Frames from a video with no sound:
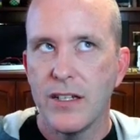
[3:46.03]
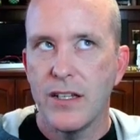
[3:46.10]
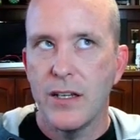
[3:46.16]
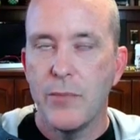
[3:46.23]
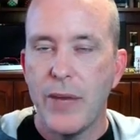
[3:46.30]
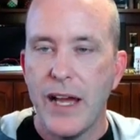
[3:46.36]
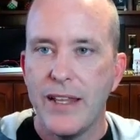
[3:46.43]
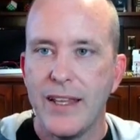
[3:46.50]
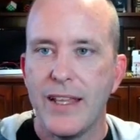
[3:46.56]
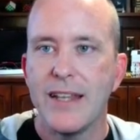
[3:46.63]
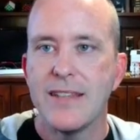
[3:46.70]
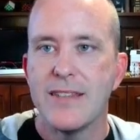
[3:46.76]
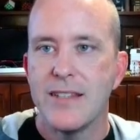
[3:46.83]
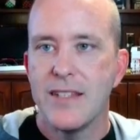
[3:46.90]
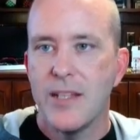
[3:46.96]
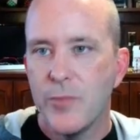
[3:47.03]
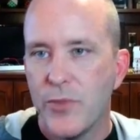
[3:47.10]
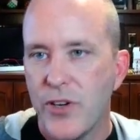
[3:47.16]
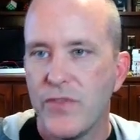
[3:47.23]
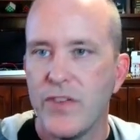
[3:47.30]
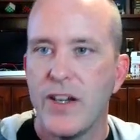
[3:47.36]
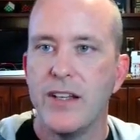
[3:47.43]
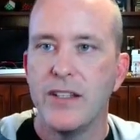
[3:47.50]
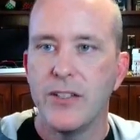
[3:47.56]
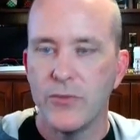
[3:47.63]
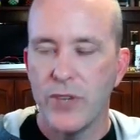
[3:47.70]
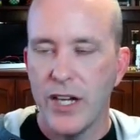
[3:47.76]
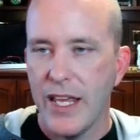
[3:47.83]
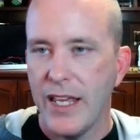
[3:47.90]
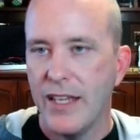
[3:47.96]
compiling it as a temporary file and
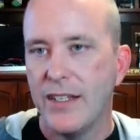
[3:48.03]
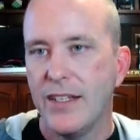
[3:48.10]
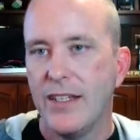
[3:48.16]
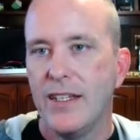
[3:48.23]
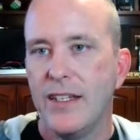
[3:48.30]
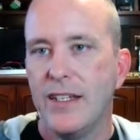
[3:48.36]
running it,